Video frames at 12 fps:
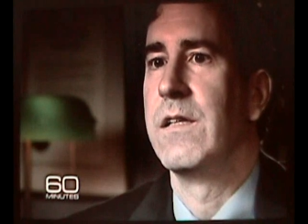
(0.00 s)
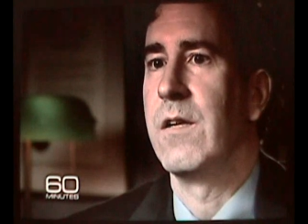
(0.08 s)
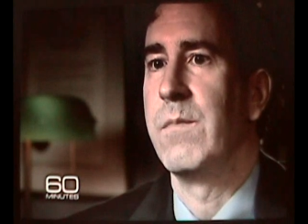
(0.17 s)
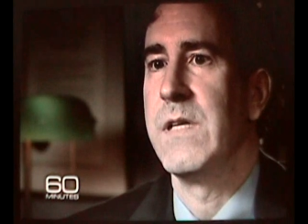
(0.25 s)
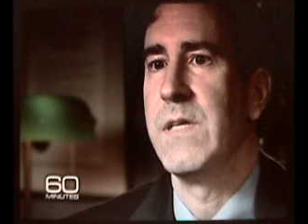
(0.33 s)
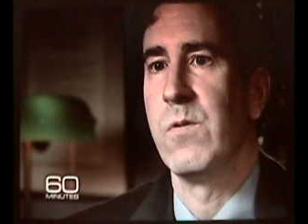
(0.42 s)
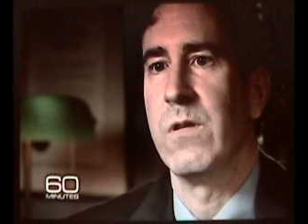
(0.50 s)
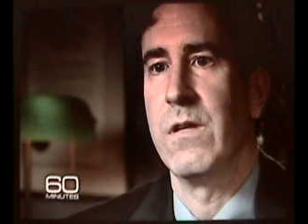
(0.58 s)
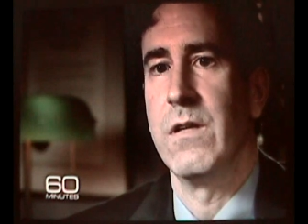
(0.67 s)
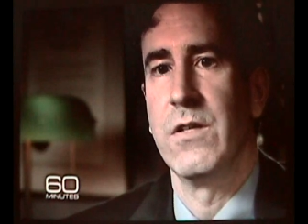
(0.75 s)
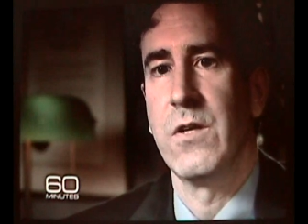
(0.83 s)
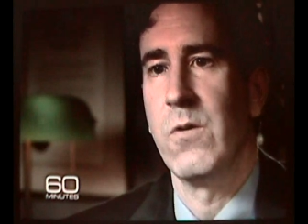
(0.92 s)
but their people
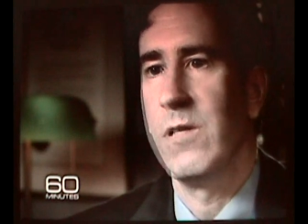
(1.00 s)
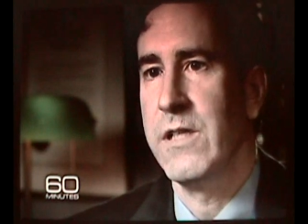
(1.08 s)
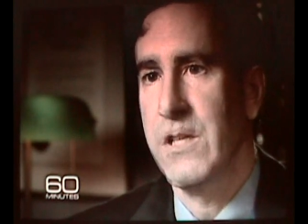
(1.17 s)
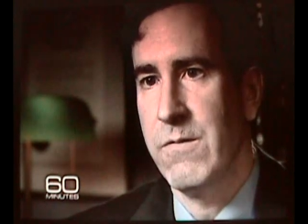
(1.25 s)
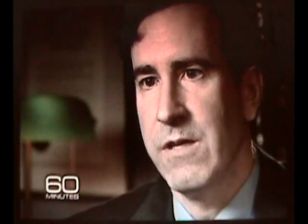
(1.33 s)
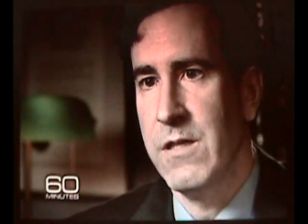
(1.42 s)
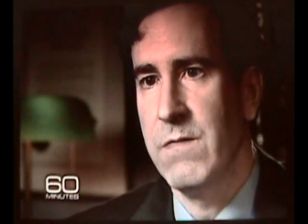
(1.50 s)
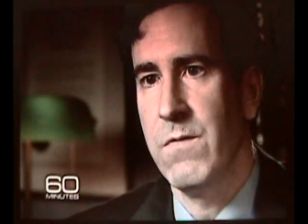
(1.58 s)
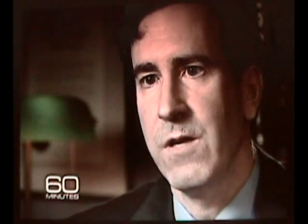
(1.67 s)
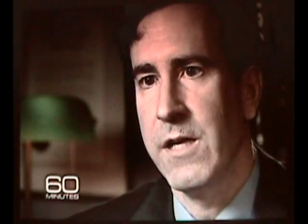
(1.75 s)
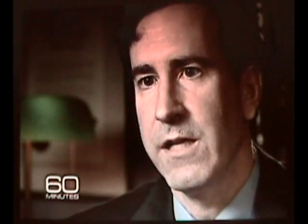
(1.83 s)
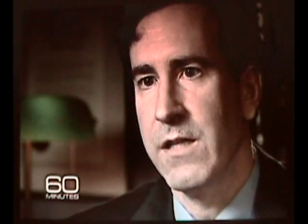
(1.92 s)
are totally untrained in
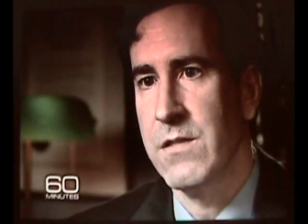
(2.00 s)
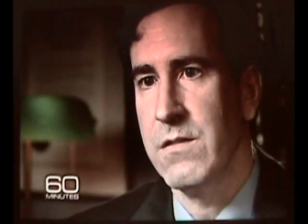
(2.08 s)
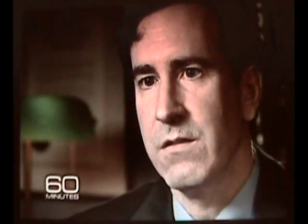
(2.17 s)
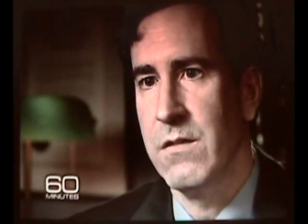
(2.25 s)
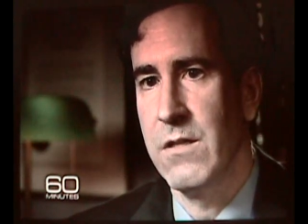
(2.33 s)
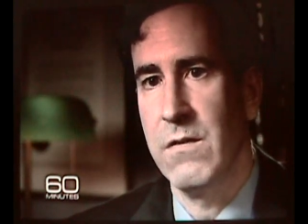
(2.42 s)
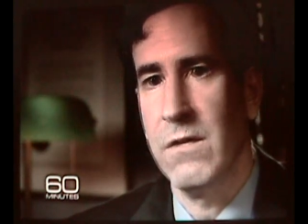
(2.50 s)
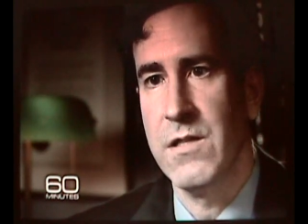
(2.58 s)
finance, they're